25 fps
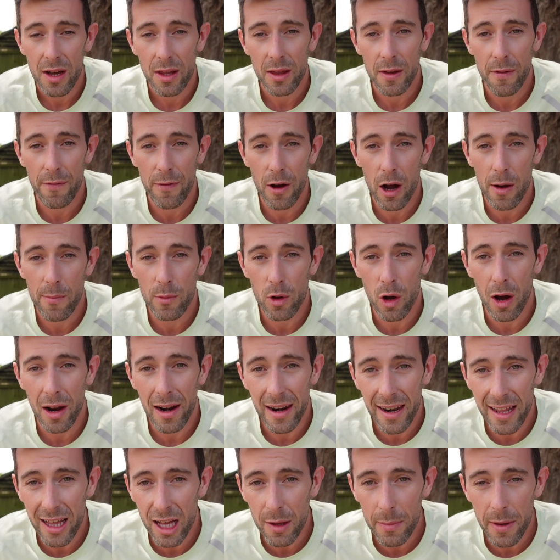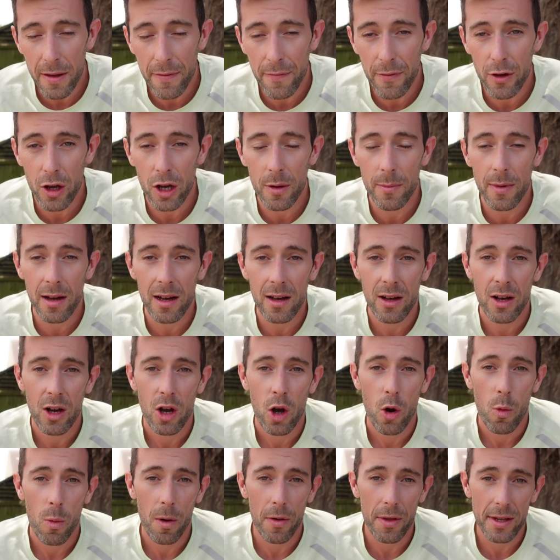The foam got a little bit firmer.
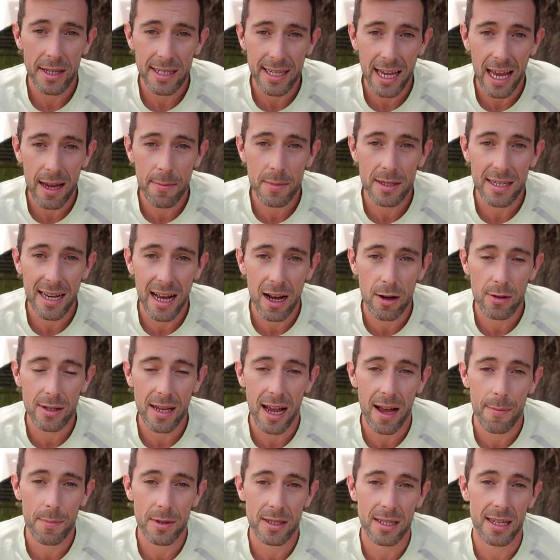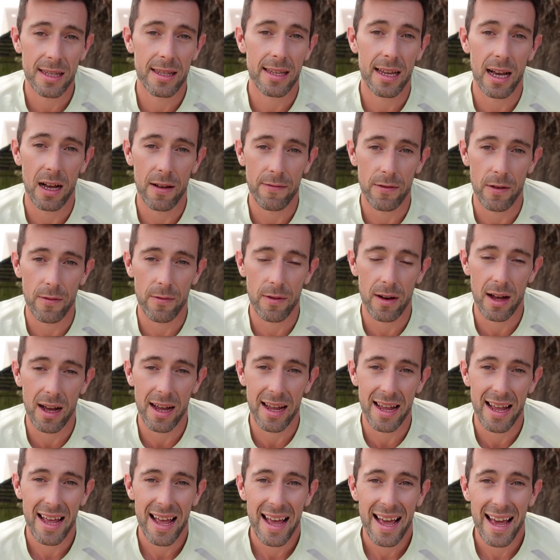Well, the same's now happened in the ALPHAFLY.